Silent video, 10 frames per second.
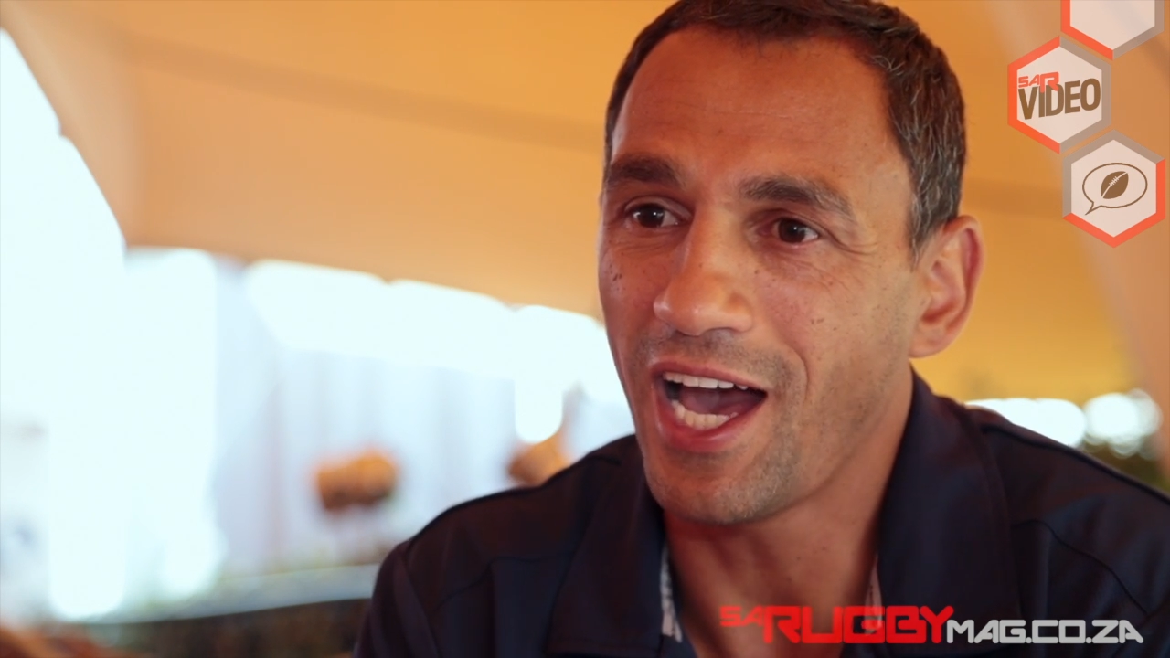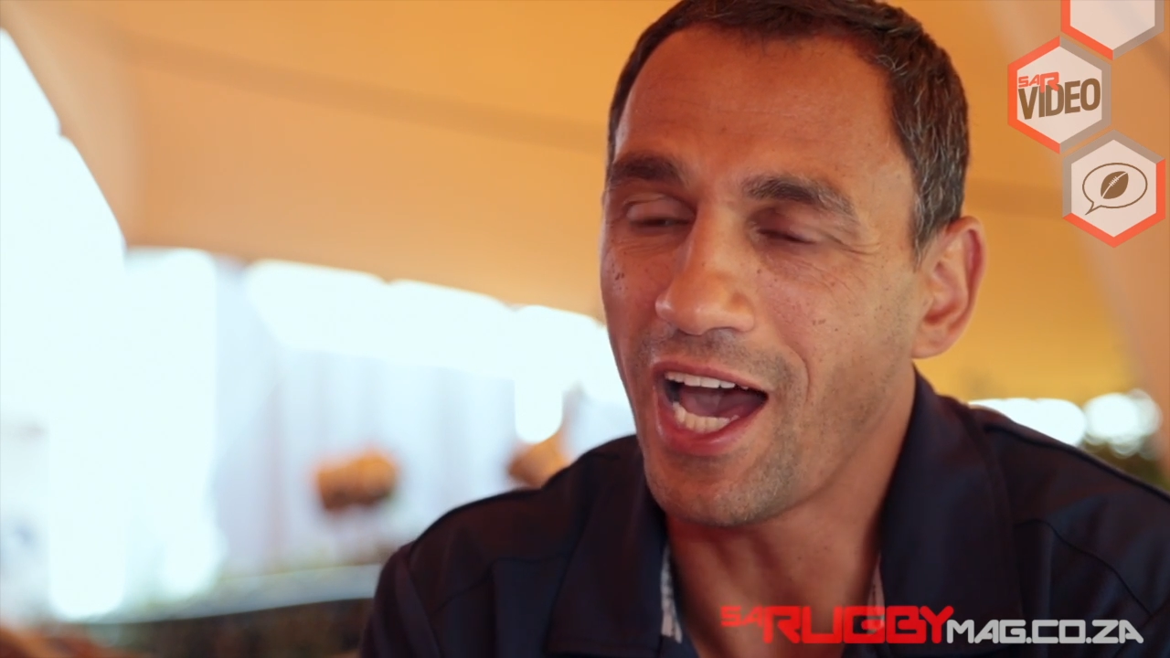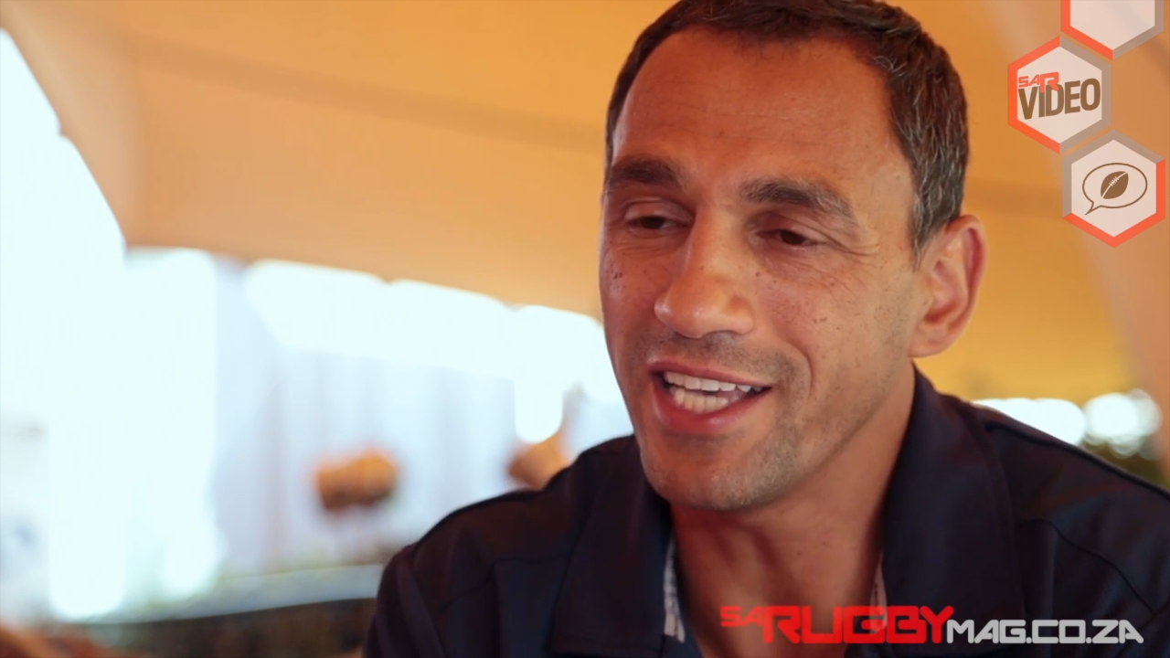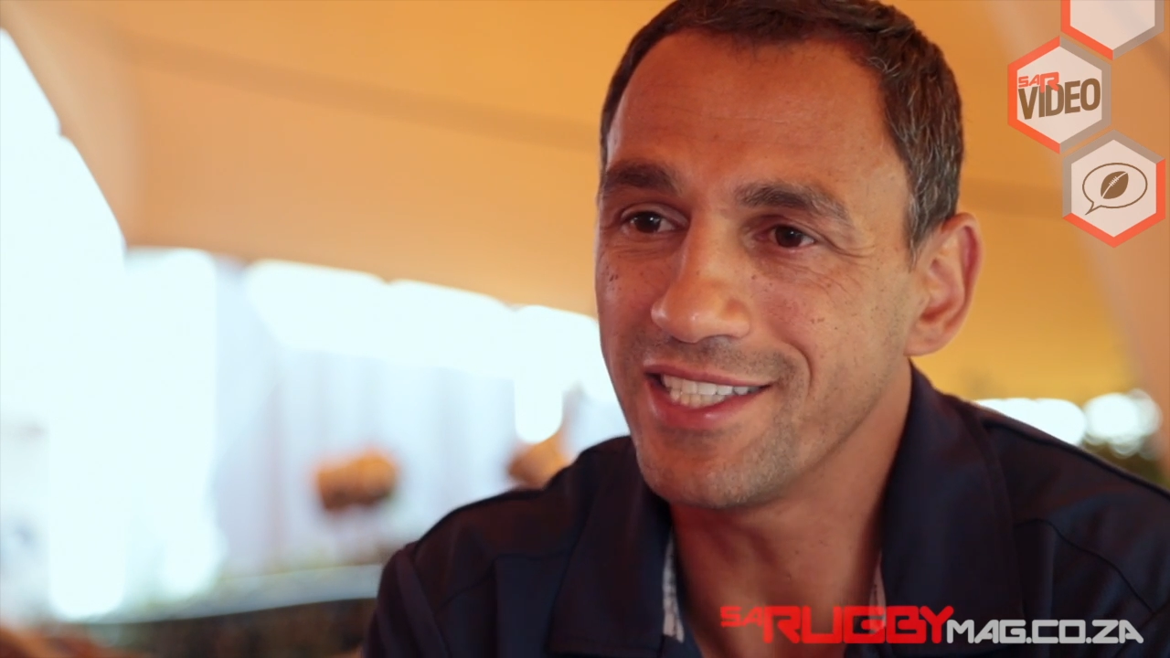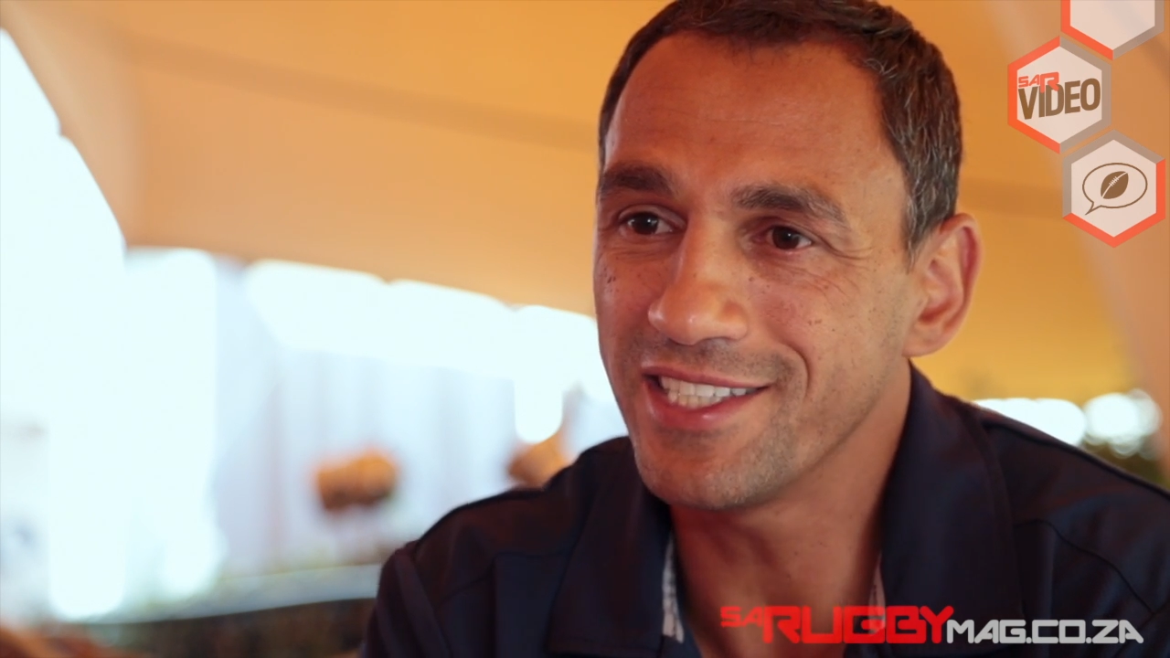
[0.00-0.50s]

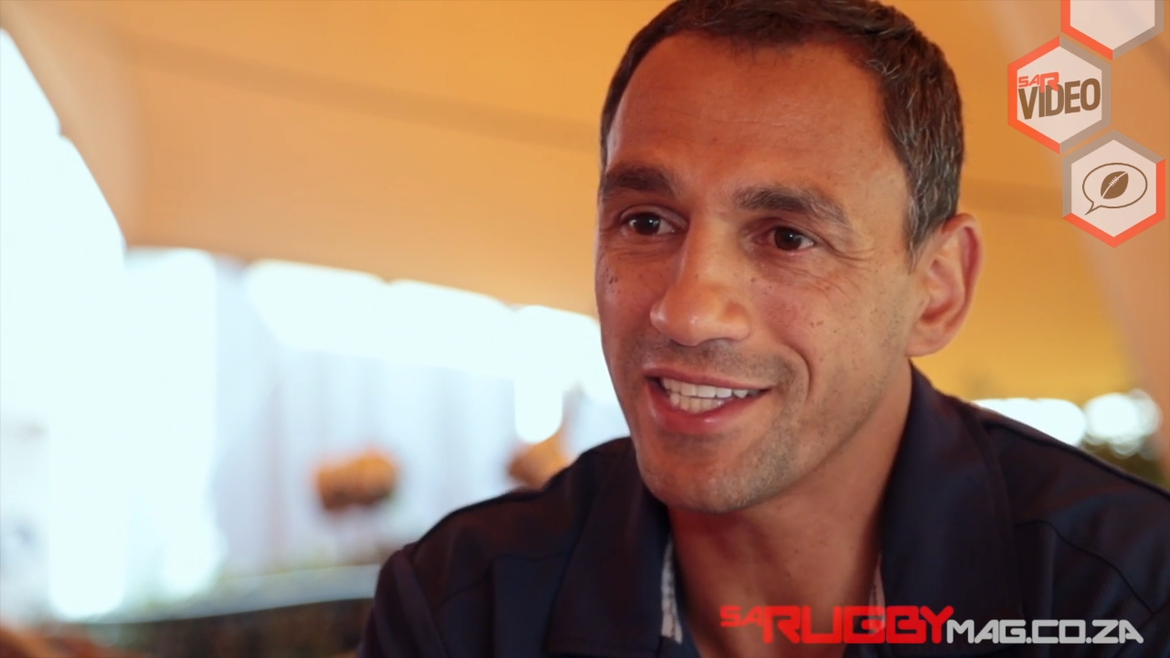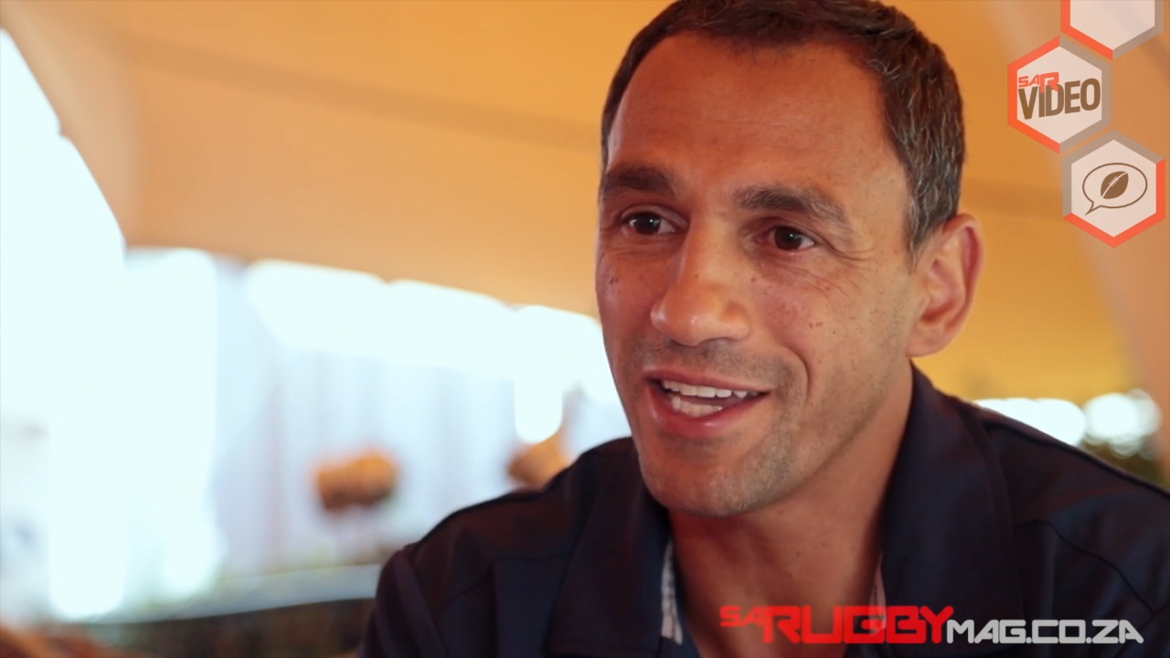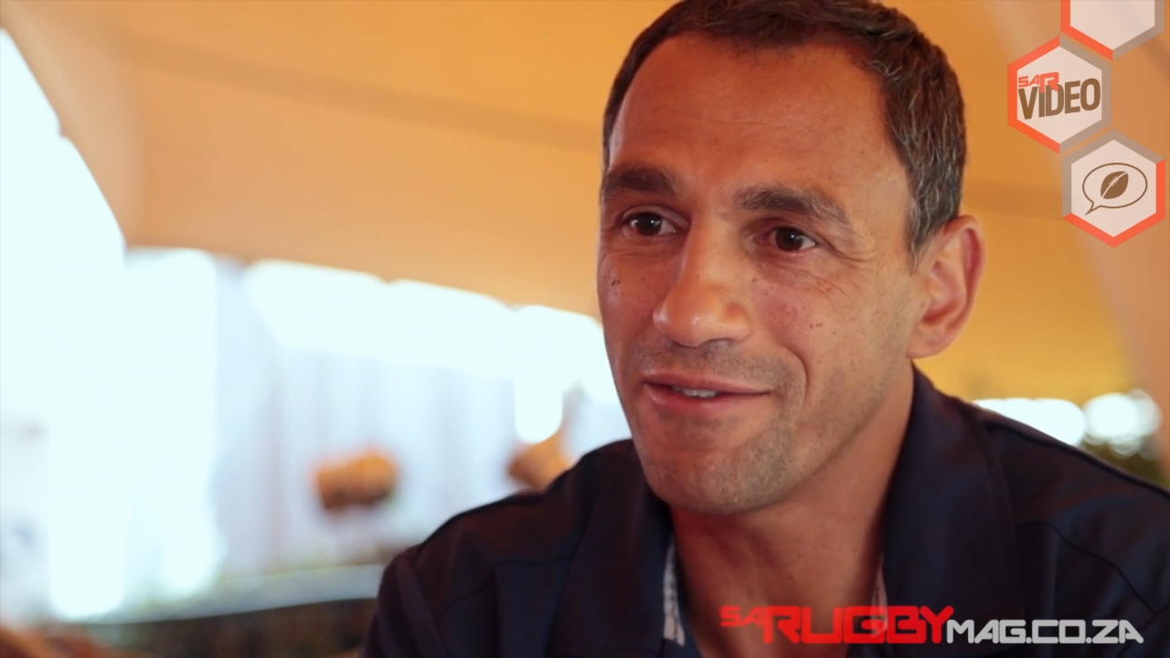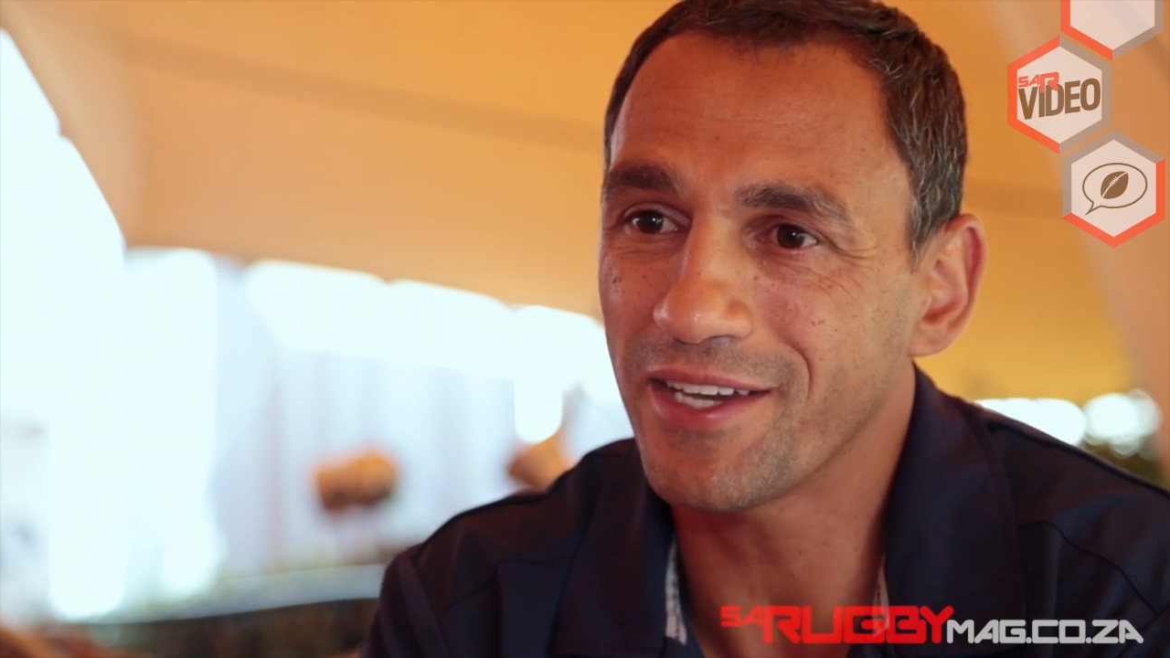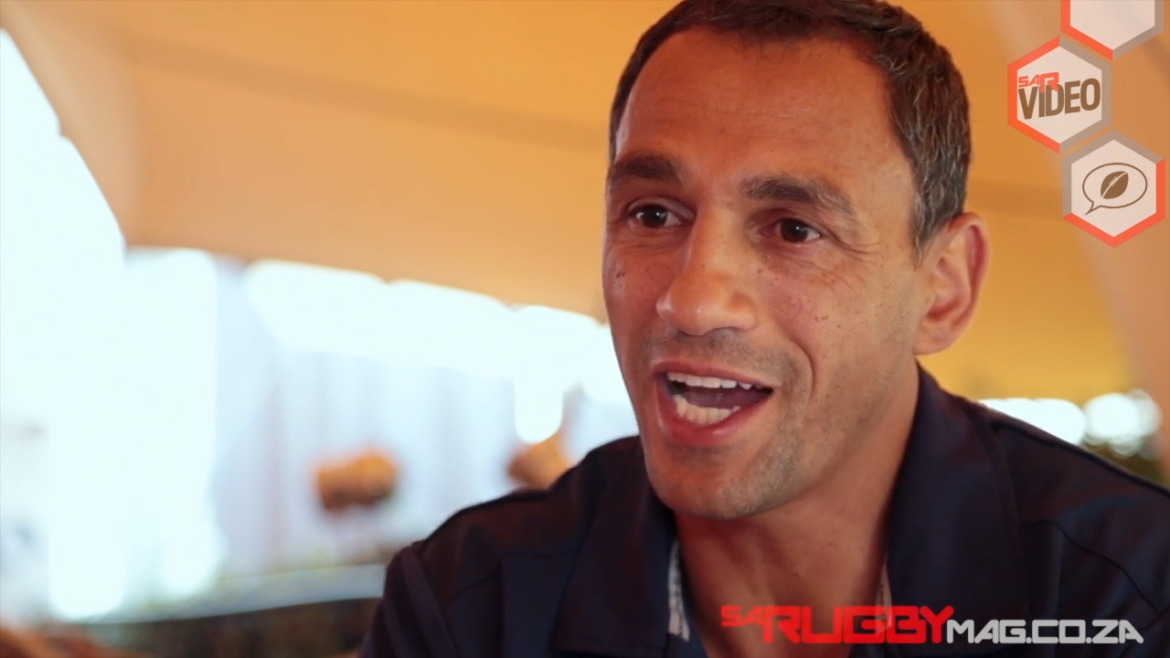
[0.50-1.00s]
I see South
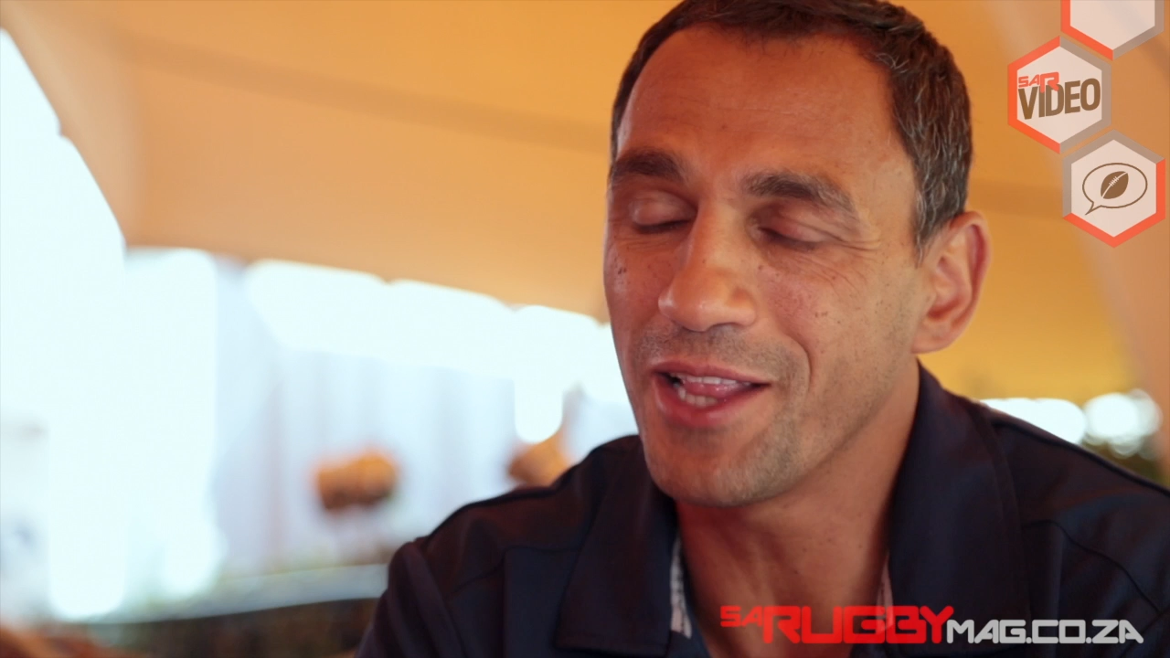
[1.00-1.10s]
Africa,